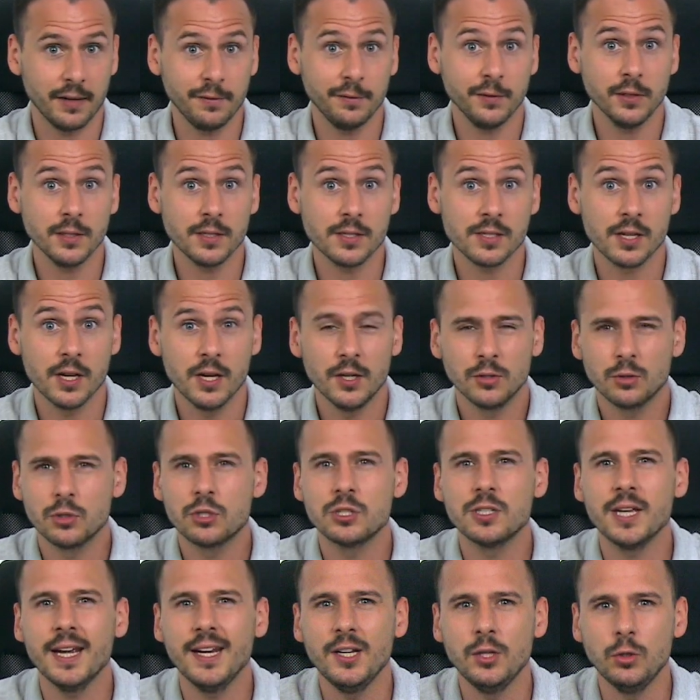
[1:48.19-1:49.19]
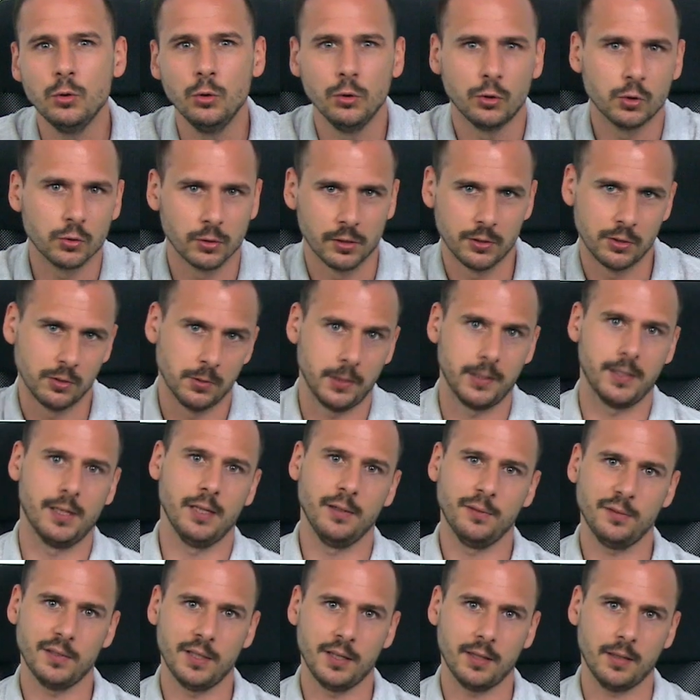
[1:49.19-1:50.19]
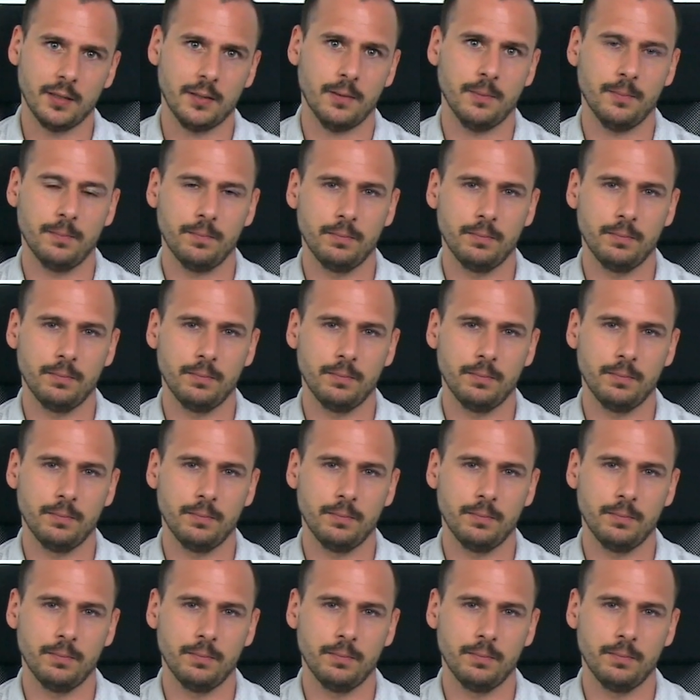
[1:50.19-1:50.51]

efforts to stay neutral during lifting.